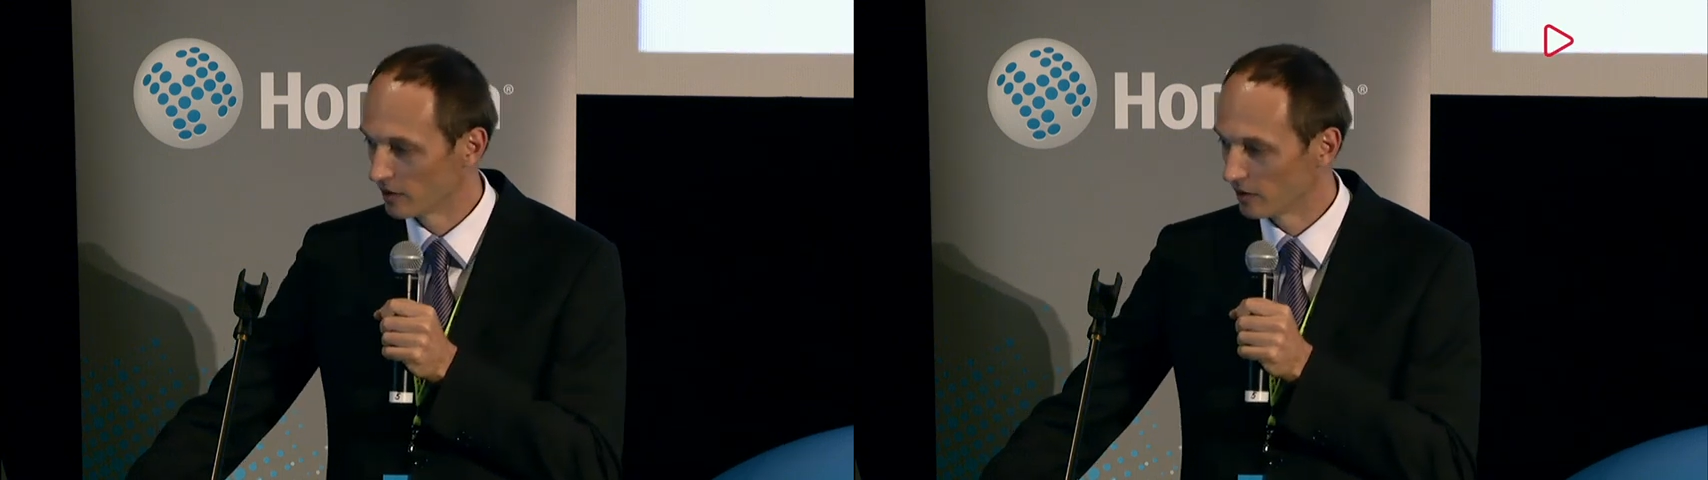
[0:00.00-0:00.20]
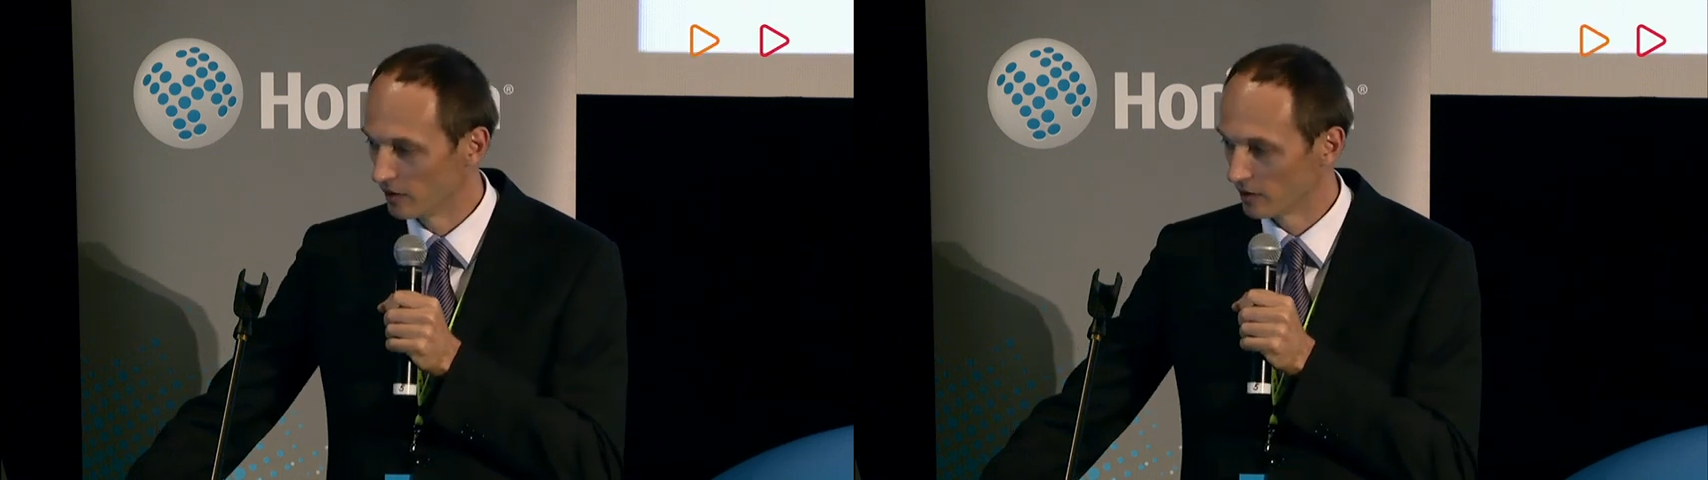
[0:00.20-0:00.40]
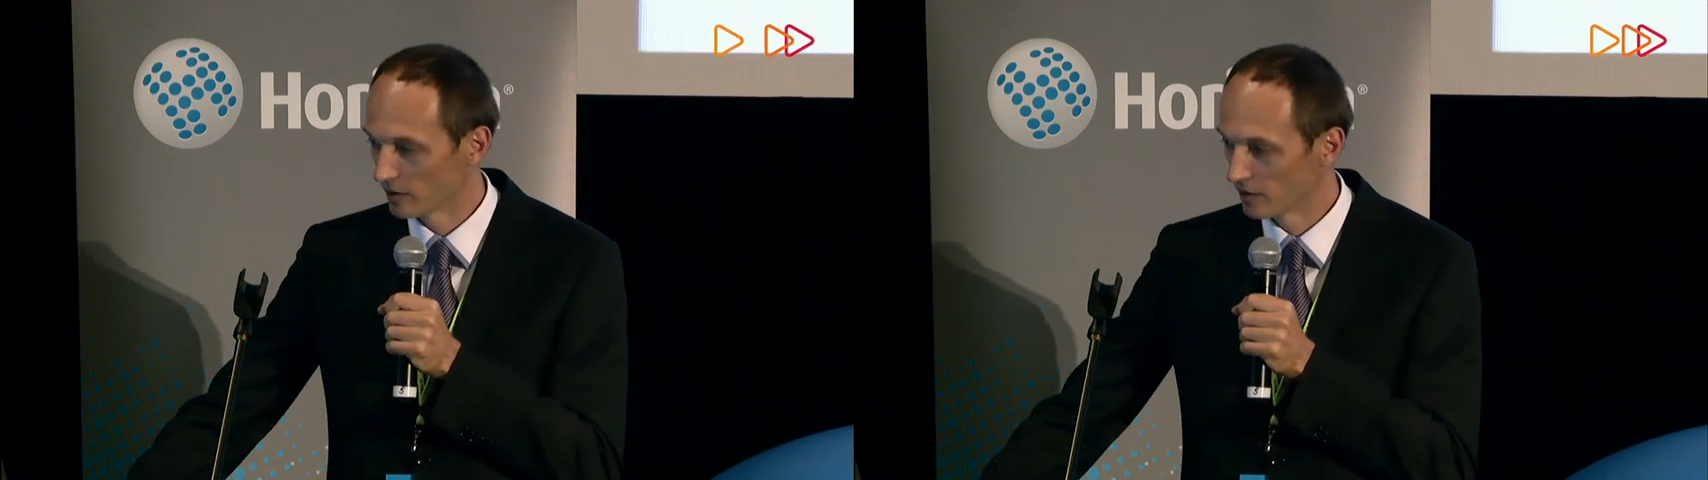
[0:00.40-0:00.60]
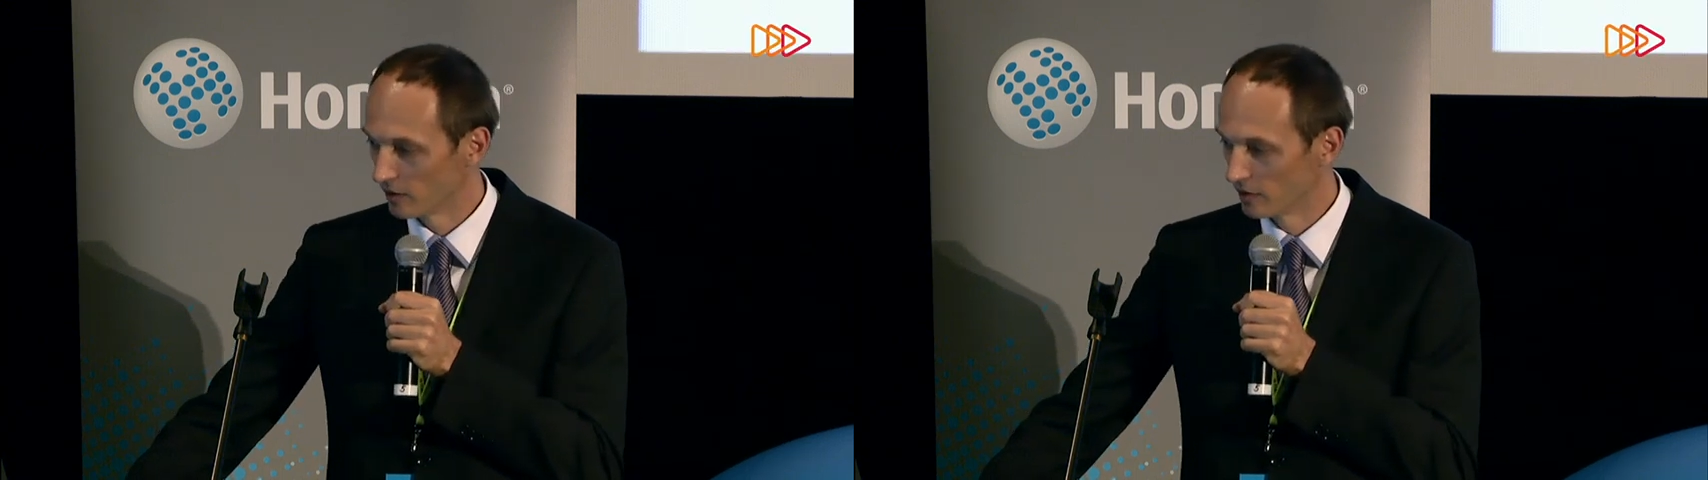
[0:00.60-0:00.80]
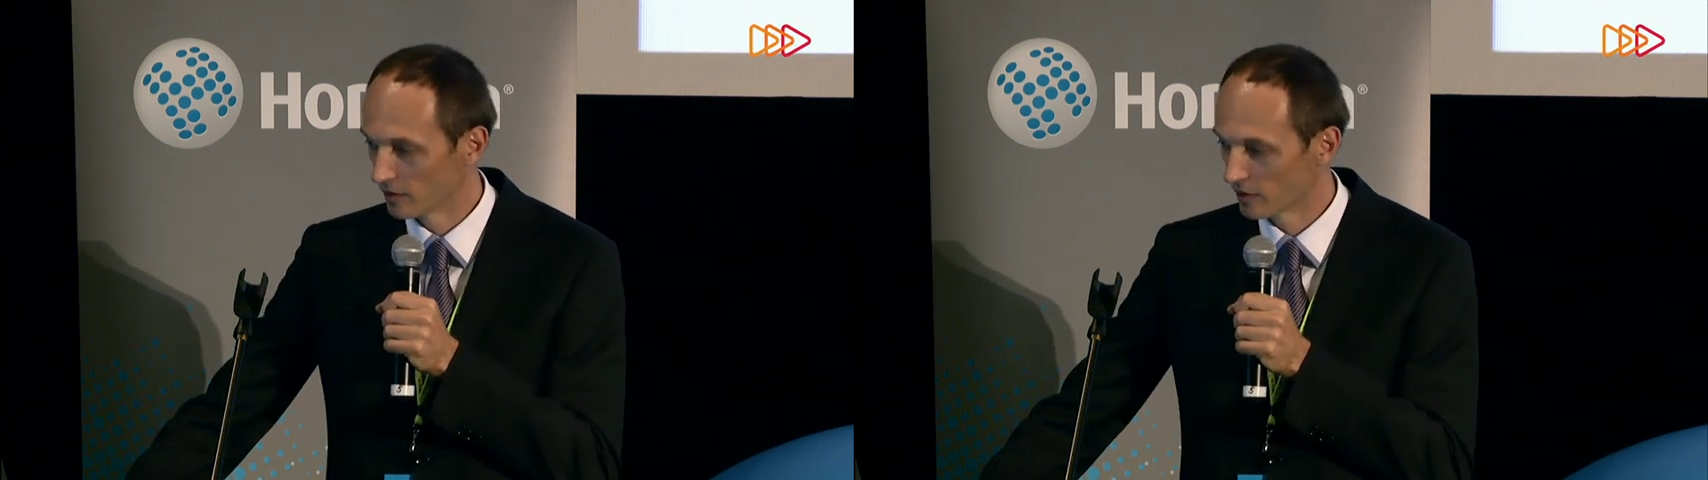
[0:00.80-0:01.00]
in
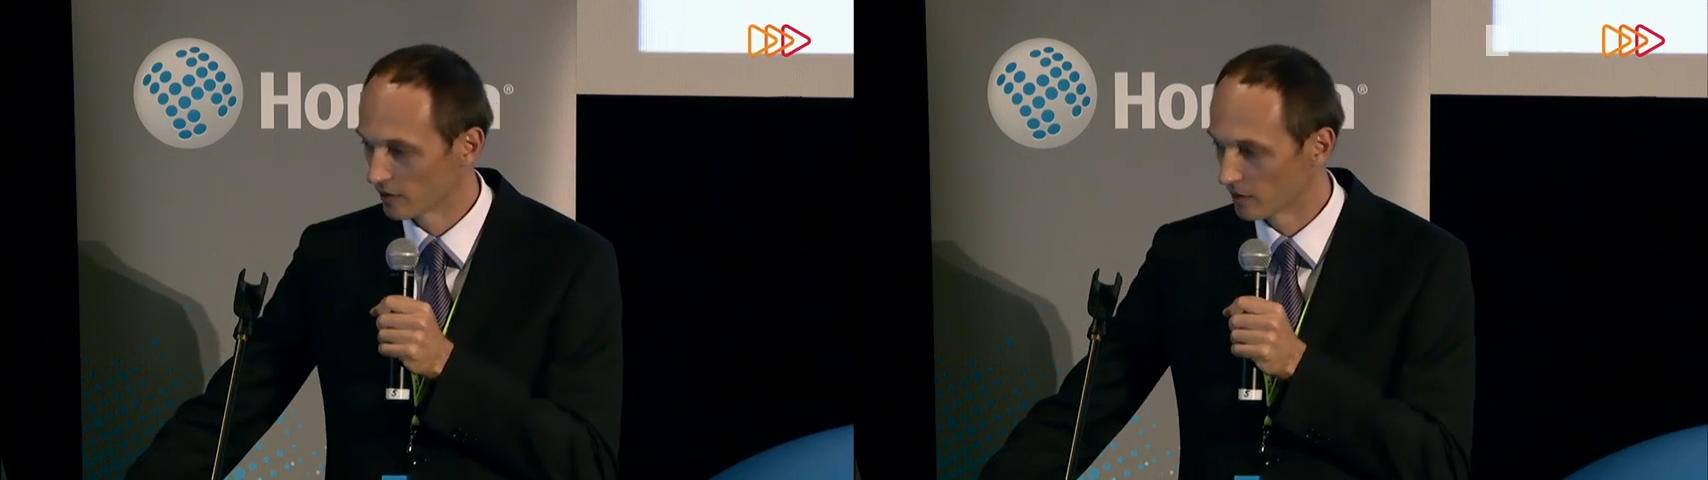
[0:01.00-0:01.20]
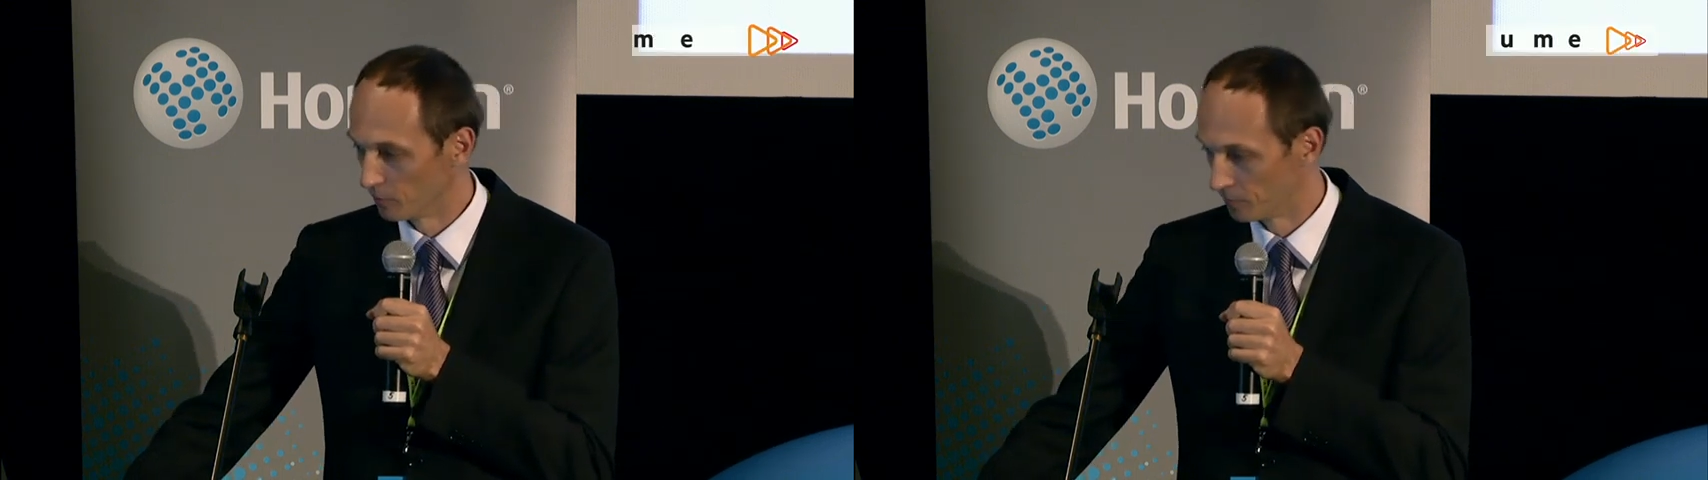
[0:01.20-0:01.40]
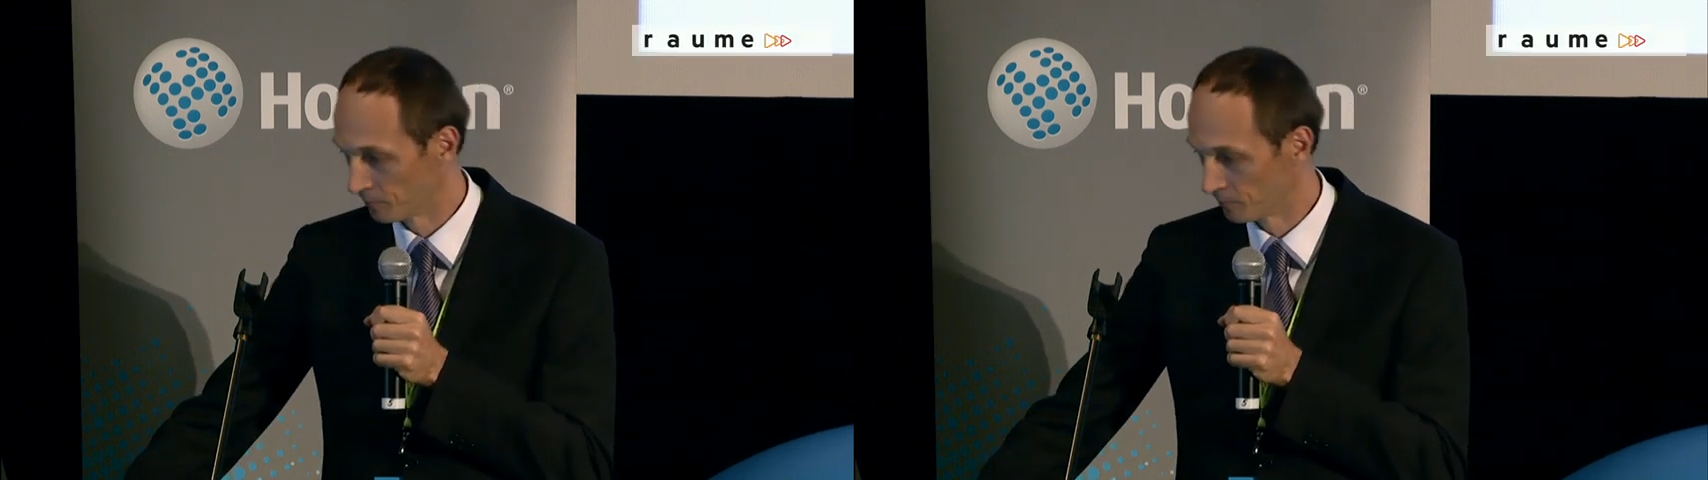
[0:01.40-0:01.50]
the system.